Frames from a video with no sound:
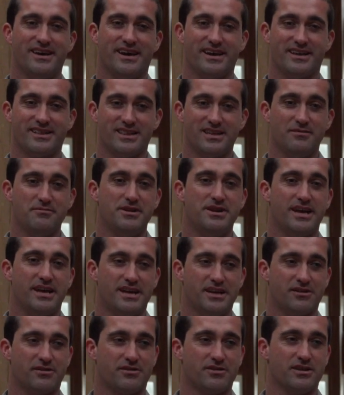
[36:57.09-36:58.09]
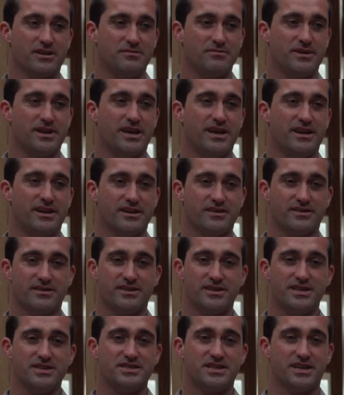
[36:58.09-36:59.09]
and eliminating or eliminating the
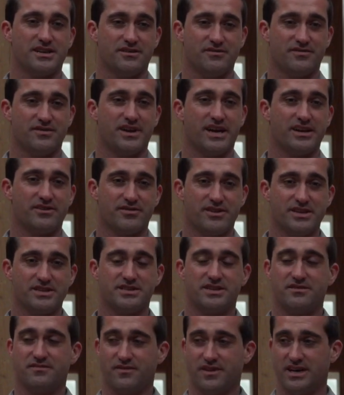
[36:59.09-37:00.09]
leaching of nitrates and